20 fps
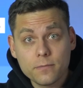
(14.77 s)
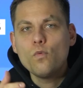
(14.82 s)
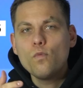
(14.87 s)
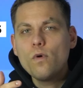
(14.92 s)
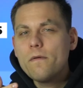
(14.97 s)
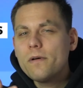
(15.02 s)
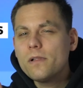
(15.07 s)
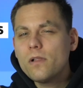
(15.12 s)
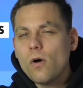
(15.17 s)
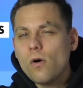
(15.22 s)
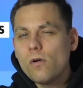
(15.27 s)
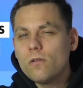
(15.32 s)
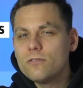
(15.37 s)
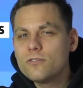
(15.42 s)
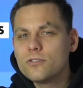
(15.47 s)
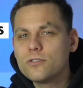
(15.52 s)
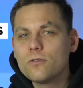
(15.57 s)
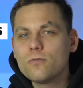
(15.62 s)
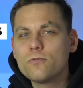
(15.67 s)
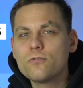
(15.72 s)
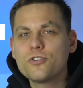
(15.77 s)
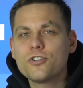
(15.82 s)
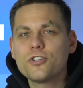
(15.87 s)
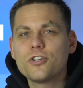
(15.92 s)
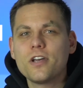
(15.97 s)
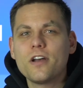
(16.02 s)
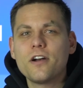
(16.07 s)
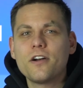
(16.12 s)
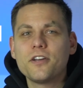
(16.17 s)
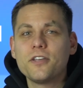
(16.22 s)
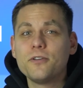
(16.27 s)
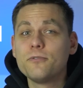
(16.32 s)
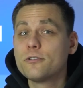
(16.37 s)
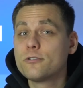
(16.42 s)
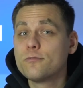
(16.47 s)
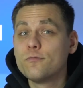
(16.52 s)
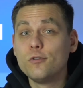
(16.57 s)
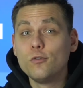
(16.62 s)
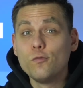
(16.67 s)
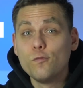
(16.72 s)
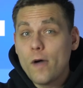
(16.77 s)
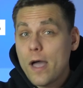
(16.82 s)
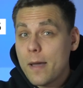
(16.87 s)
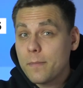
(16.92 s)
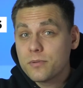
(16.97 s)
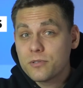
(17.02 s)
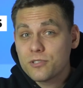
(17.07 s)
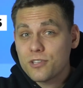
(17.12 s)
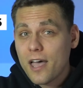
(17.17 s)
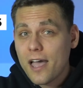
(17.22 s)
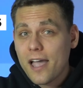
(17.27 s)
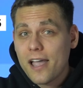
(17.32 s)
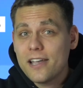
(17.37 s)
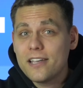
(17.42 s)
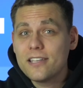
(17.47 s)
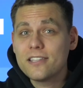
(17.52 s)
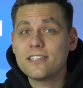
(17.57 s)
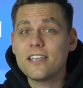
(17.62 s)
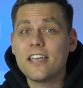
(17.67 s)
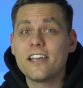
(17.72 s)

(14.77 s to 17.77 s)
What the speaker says: We will also share useful websites,